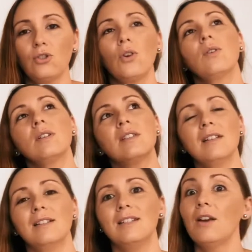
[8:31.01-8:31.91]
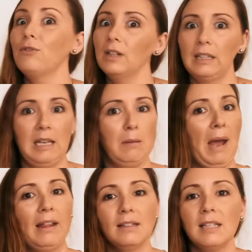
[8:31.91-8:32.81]
So it's definitely a
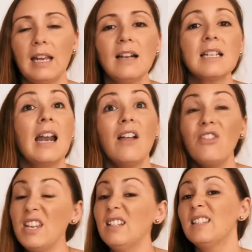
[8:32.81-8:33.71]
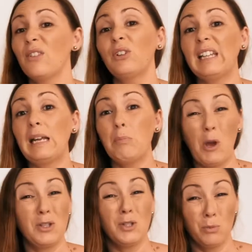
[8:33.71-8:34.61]
balancing act, and I think it's definitely a
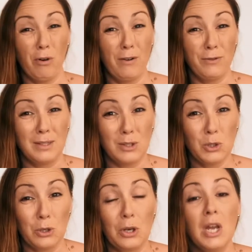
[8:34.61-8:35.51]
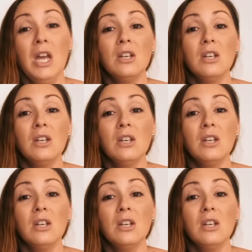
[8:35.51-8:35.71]
personal preference too.